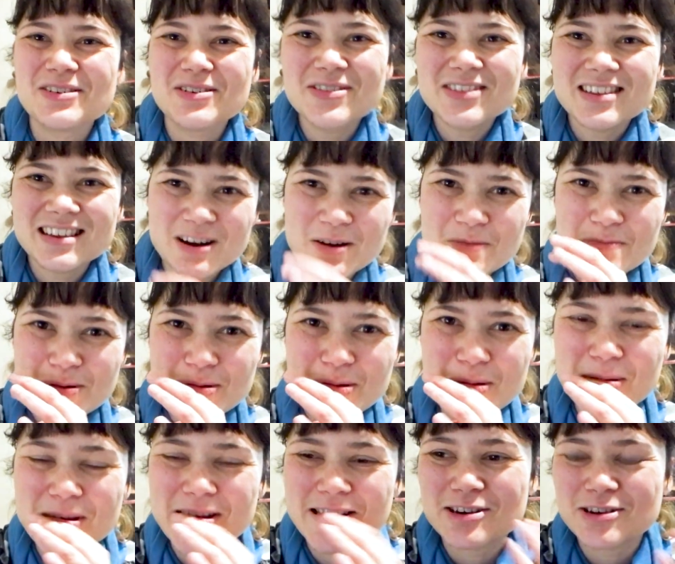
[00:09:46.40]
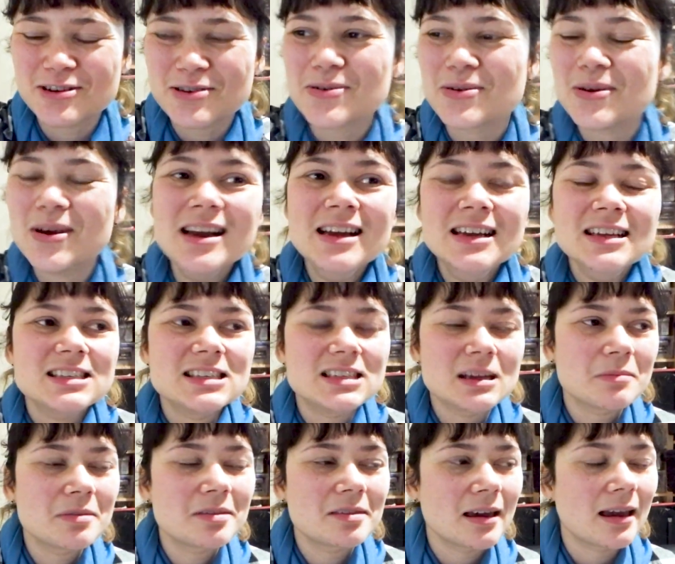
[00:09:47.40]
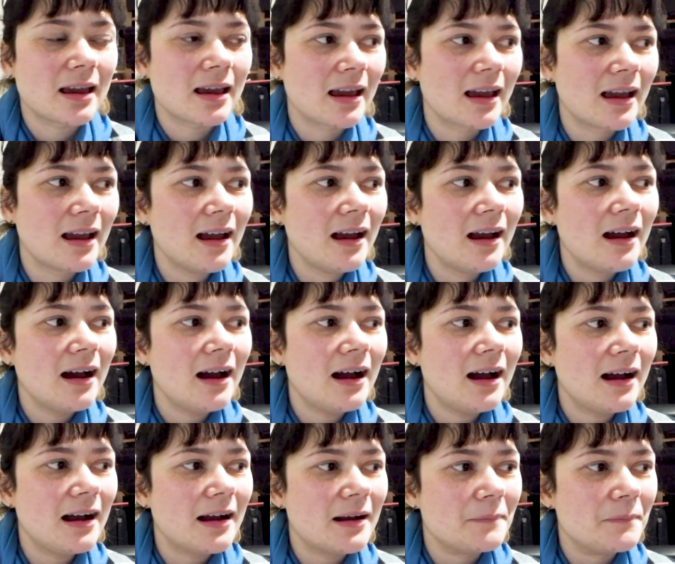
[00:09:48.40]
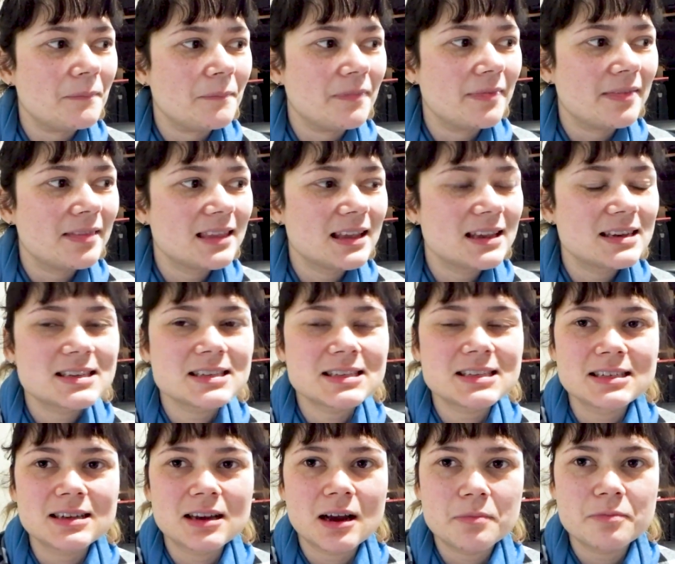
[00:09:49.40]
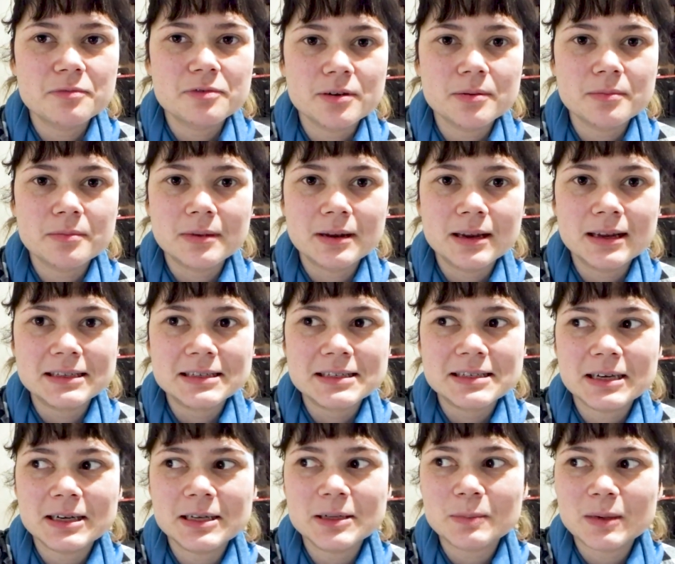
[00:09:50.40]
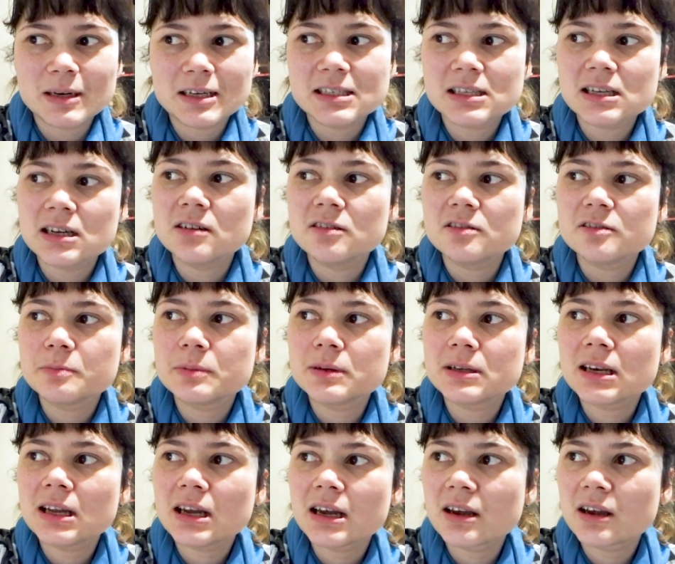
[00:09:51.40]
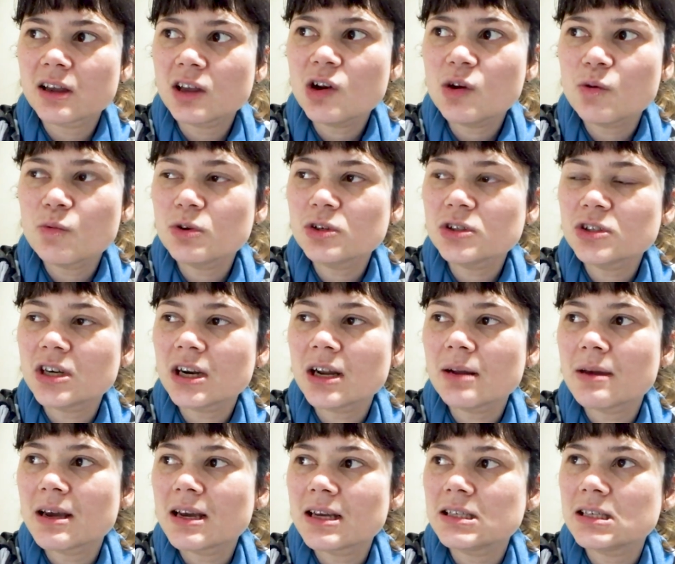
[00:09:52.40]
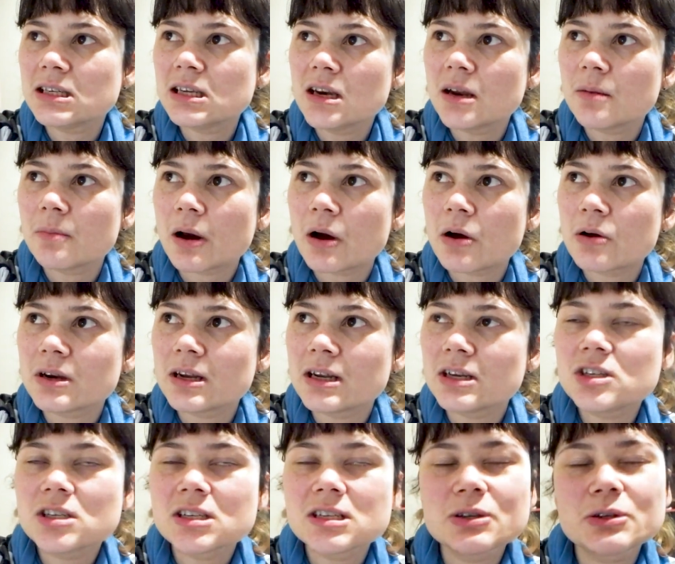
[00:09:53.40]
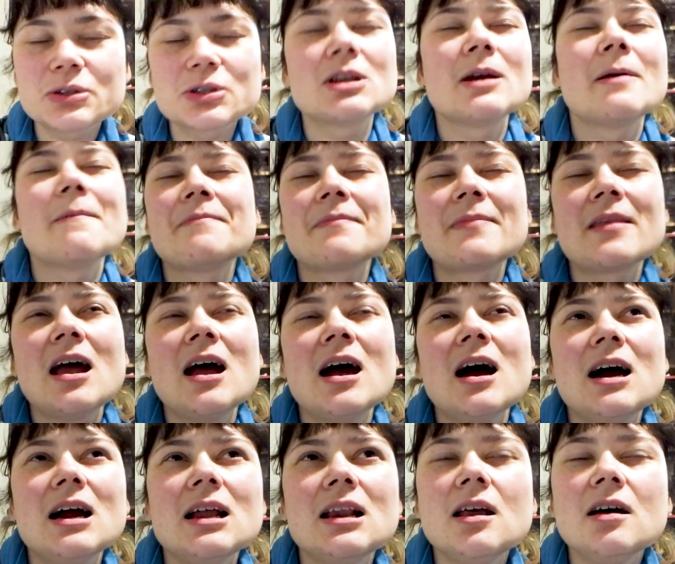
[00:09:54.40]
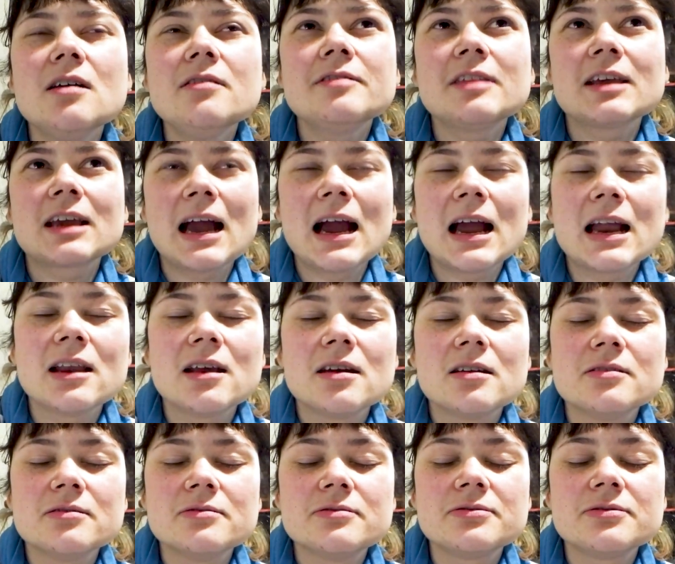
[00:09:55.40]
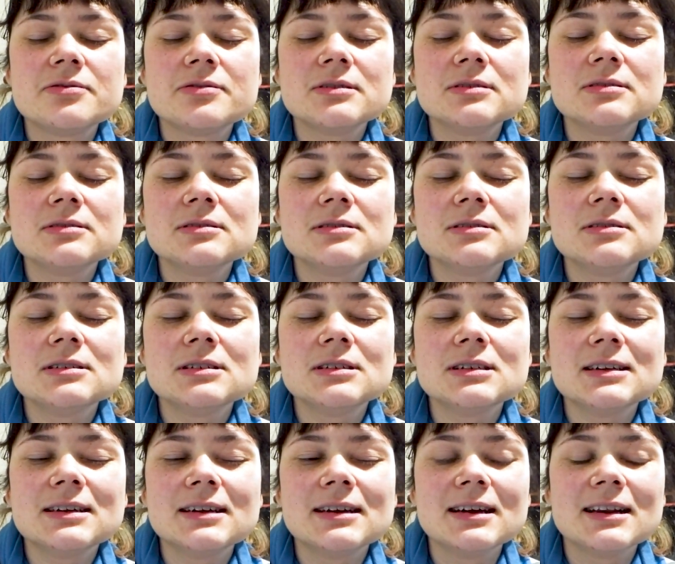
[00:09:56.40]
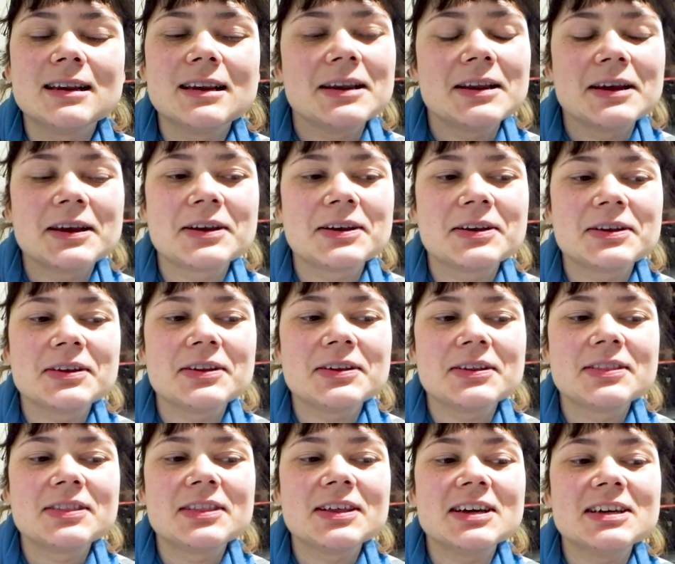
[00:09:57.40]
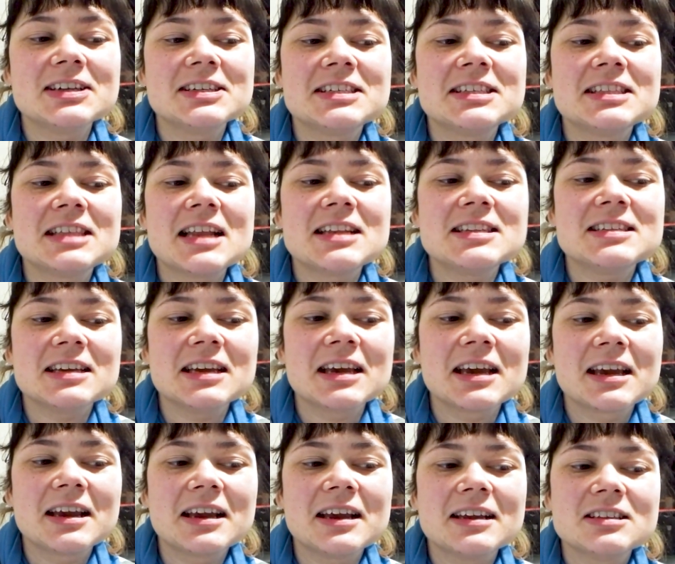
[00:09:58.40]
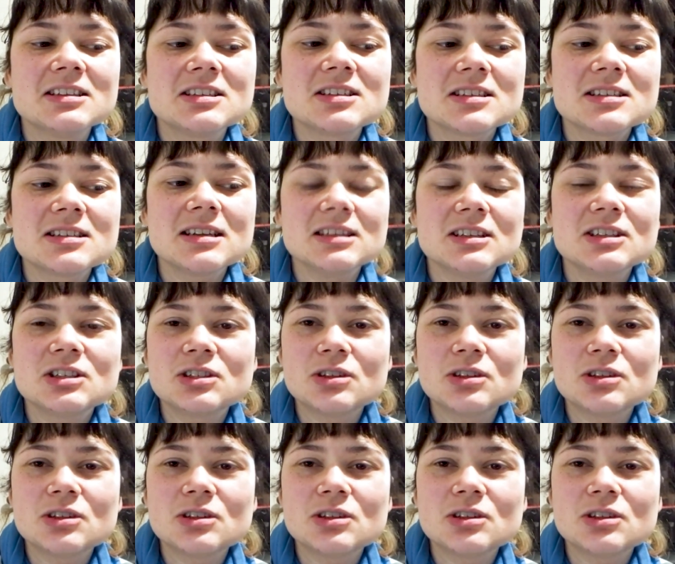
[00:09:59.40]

not that I'll probably do something um, that doesn't come from inside myself, but like, you know, what should I make a zine about? It just looks, I love the kind of, like, the aesthetic. It's, it's